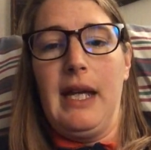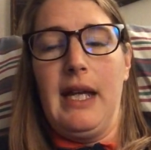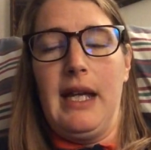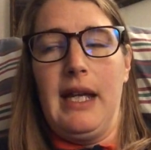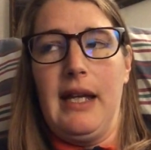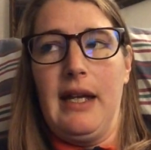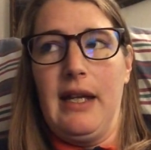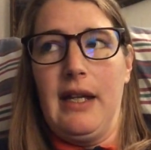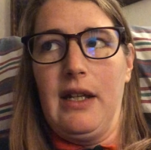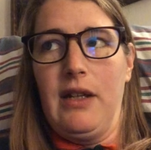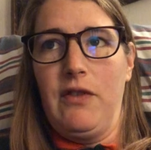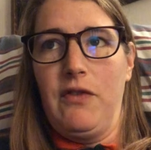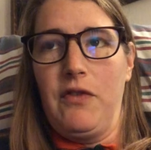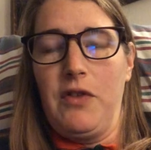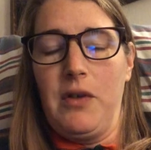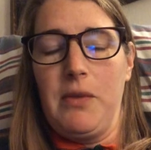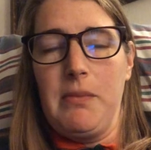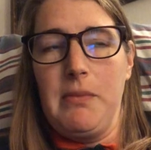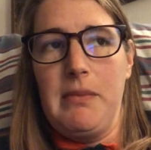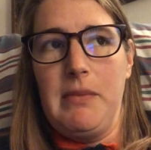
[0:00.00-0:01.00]
And
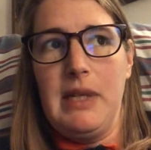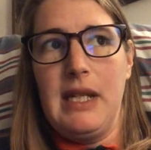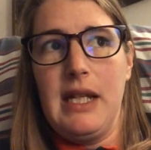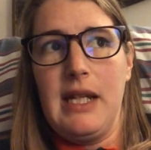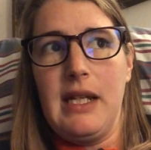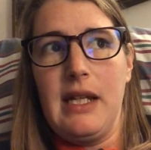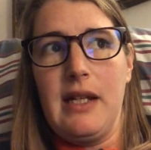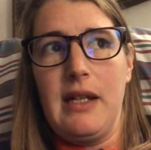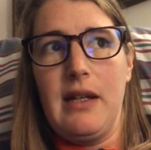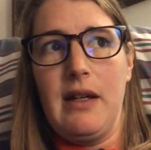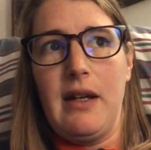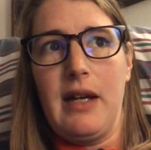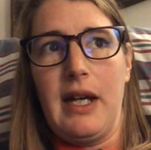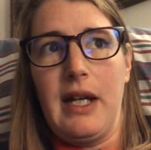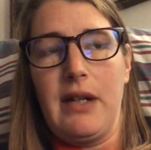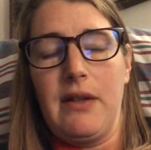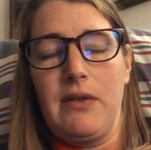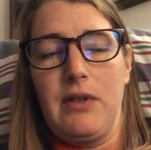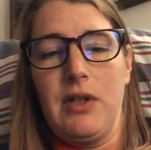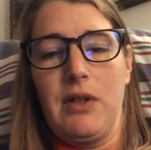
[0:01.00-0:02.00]
for me,
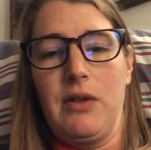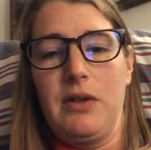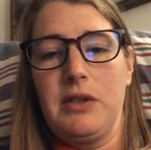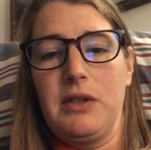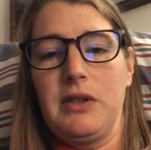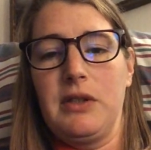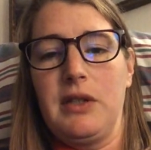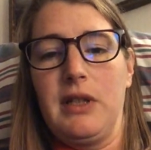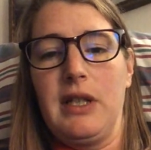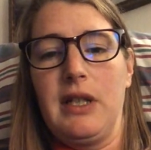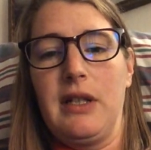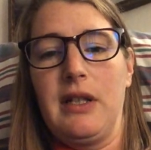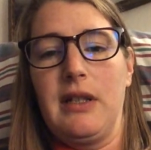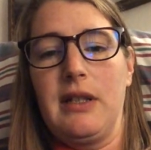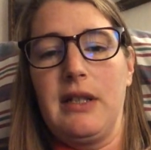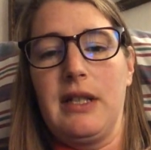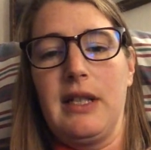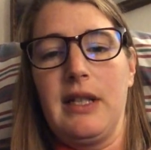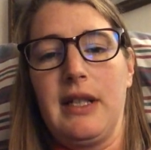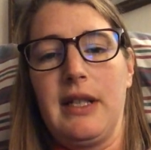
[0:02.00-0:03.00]
I don't know,
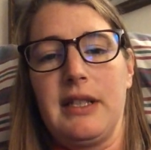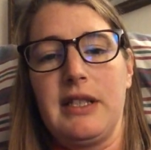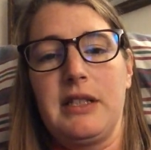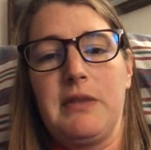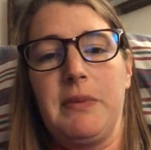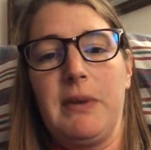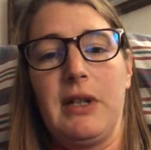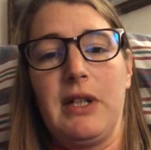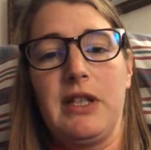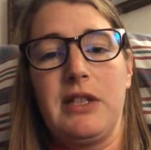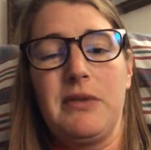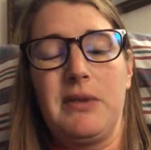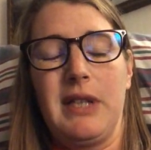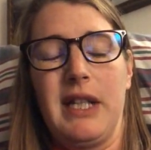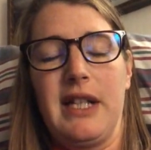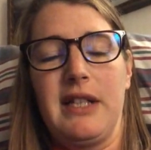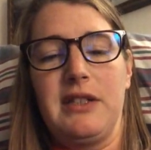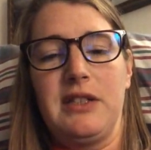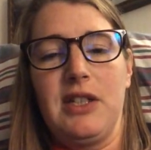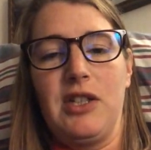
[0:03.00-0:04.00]
the experience with
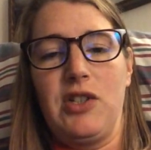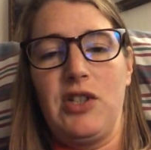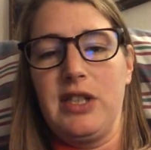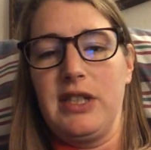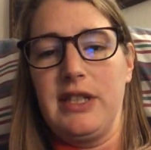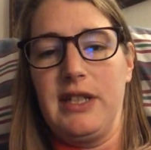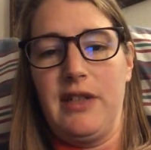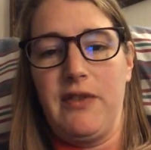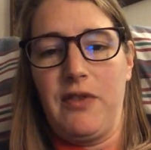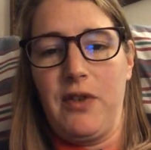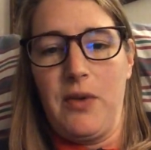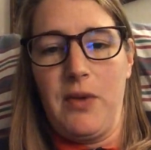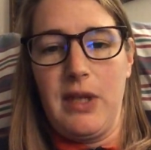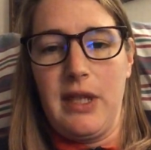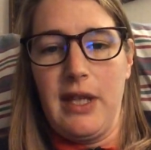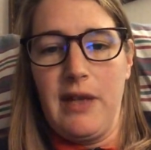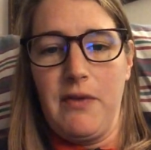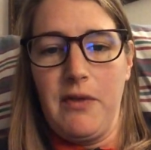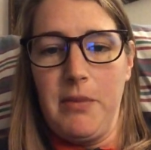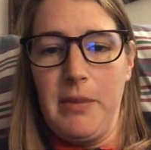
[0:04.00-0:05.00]
anesthesia is different
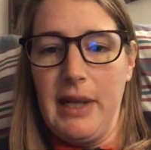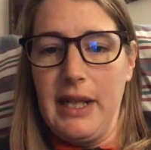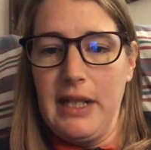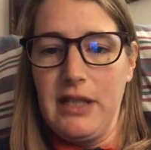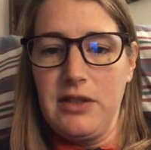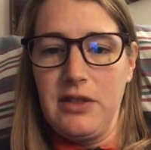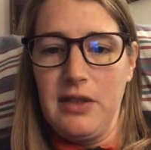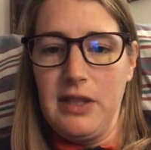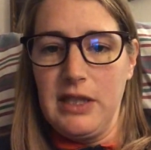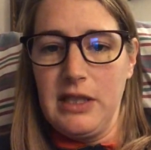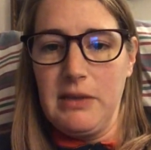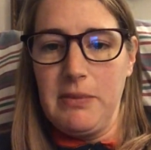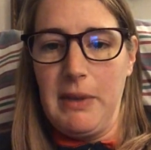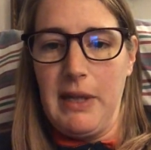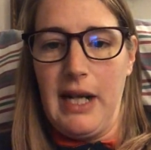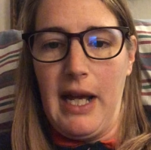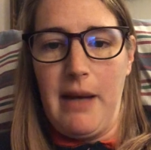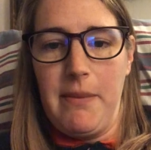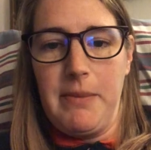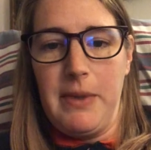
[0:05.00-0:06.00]
with everybody, so this
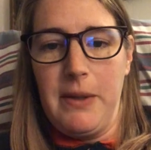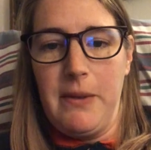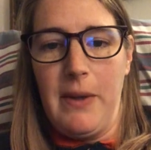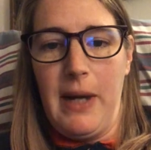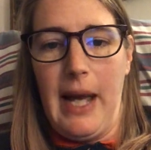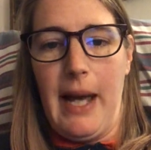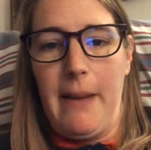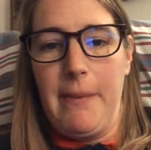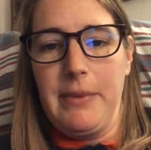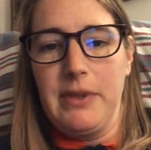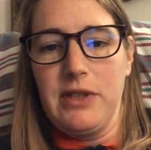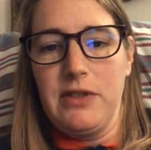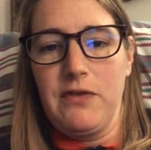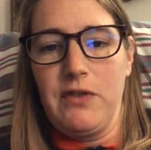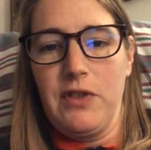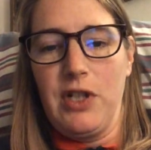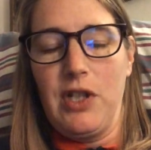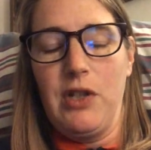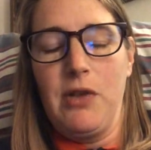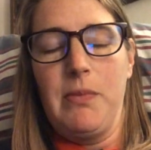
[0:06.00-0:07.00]
may not be what happens
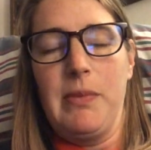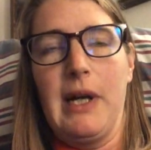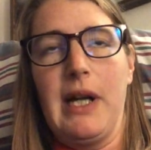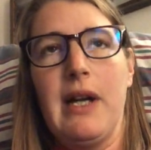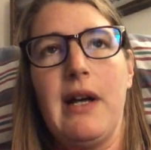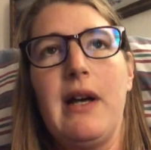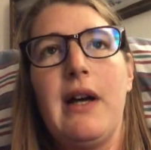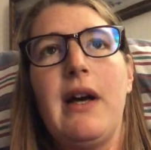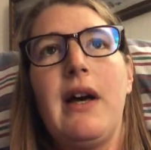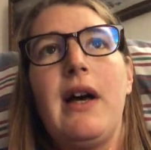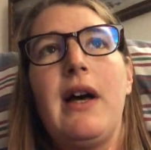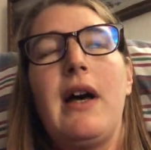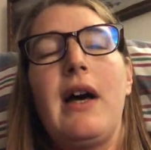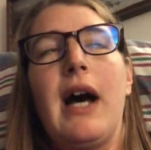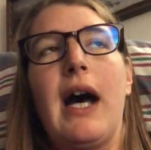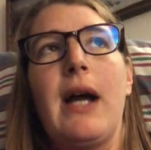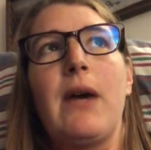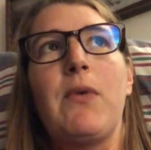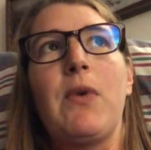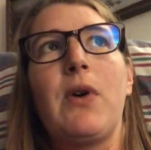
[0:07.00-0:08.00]
for you, but
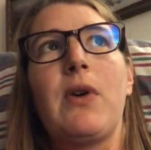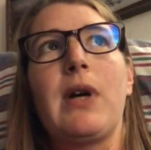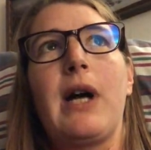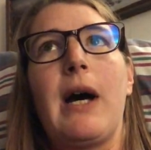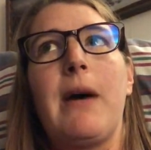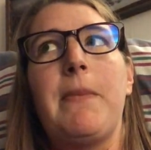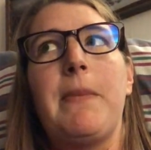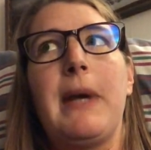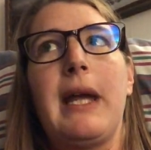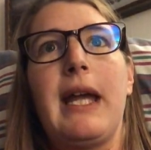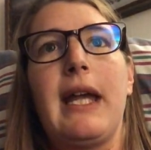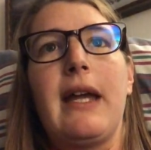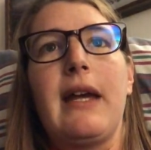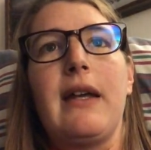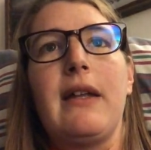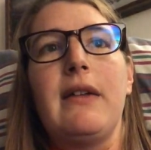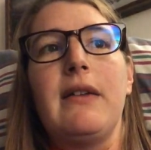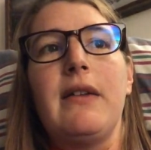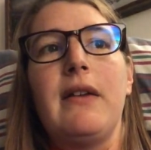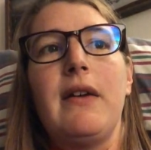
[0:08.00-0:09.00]
I woke up
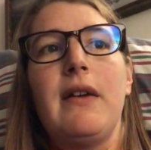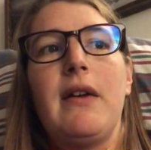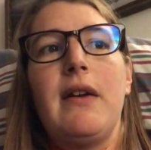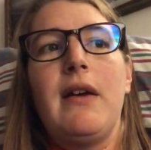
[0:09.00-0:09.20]
and